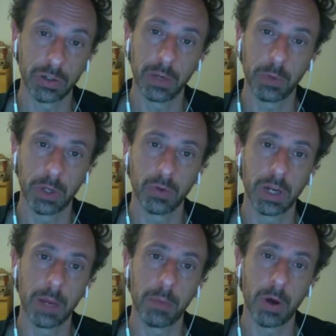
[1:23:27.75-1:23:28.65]
Here we are
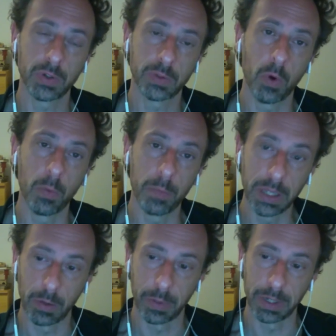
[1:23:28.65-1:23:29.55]
talking mm. about small,
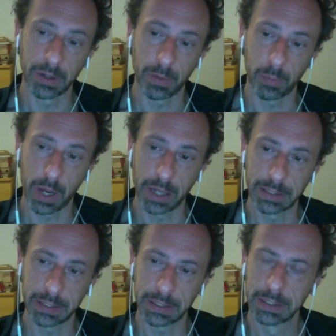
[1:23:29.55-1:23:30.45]
medium
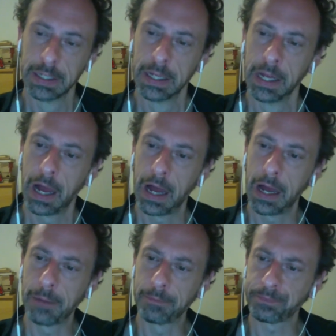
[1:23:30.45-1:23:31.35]
enterprises.
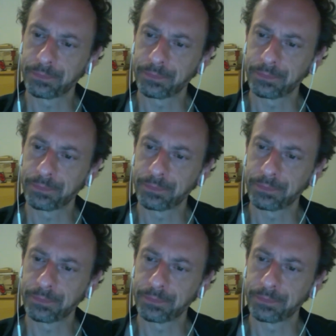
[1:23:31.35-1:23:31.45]
Um,